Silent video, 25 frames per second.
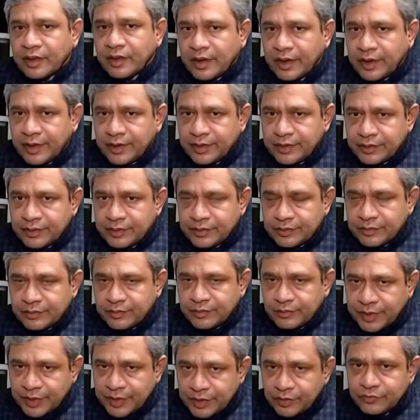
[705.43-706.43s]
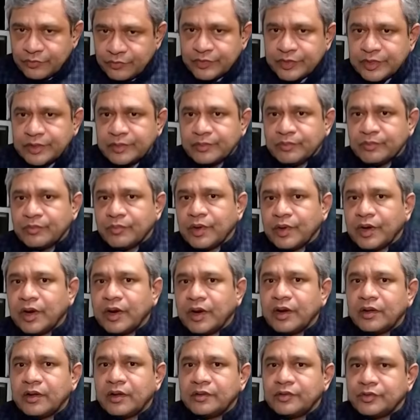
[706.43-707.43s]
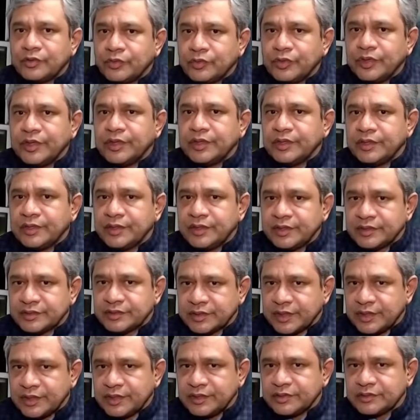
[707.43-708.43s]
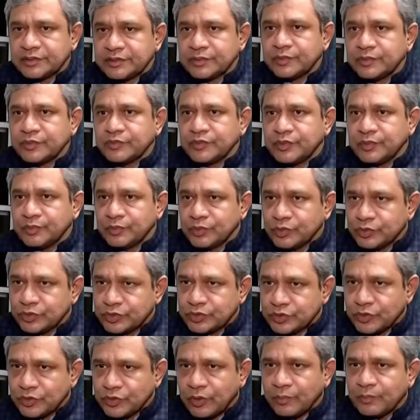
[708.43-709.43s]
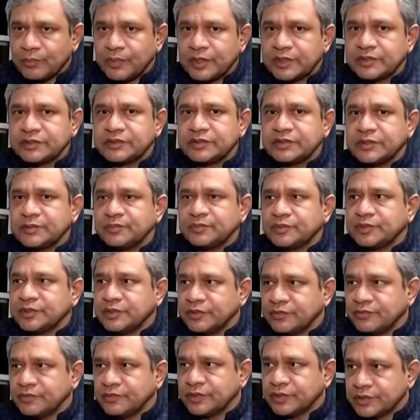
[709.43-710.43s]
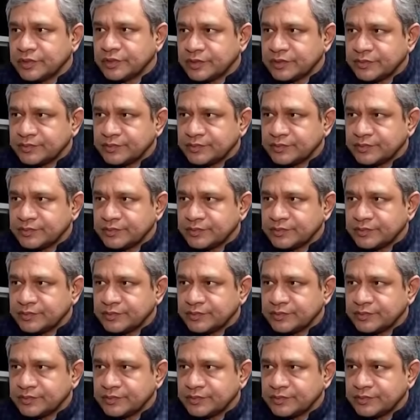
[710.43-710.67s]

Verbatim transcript: And many of them are today designing some of the most complex chips in the world.